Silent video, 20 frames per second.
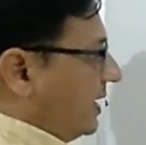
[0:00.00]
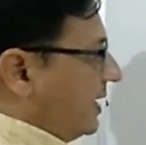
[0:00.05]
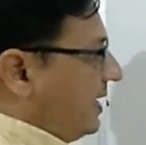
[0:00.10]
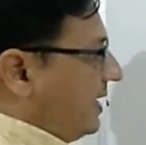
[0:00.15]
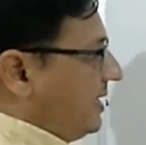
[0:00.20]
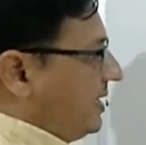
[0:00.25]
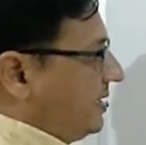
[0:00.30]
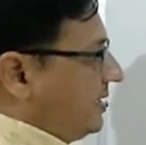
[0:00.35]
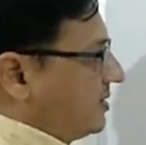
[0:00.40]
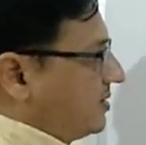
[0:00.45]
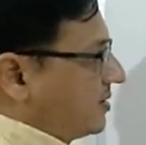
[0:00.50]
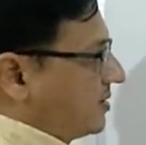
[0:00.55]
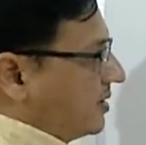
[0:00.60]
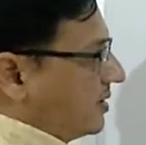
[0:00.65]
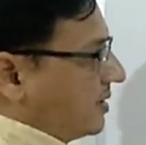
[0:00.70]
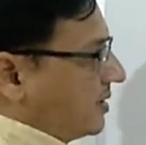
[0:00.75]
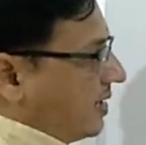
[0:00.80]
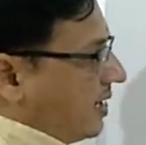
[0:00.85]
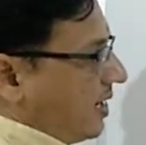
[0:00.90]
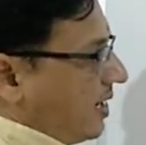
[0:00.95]
is
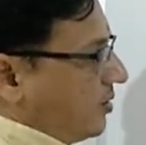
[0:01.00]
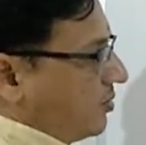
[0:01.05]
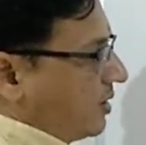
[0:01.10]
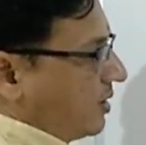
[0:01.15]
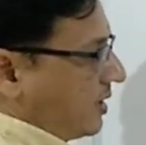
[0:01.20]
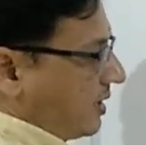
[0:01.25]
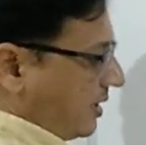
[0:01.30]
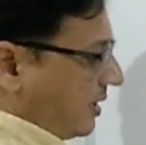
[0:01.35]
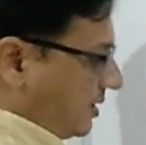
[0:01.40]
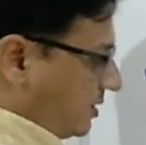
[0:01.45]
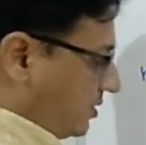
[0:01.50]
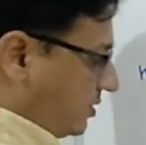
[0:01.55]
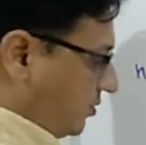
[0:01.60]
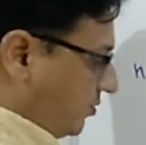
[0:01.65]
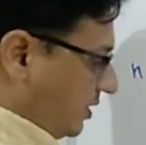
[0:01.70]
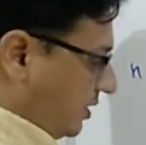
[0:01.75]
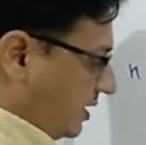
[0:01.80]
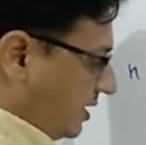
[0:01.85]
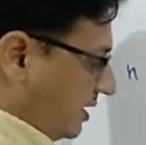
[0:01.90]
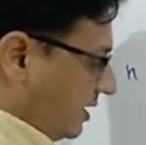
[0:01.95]
now attached
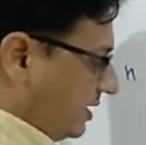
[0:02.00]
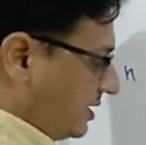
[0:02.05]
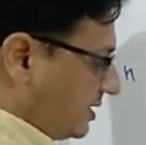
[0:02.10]
with the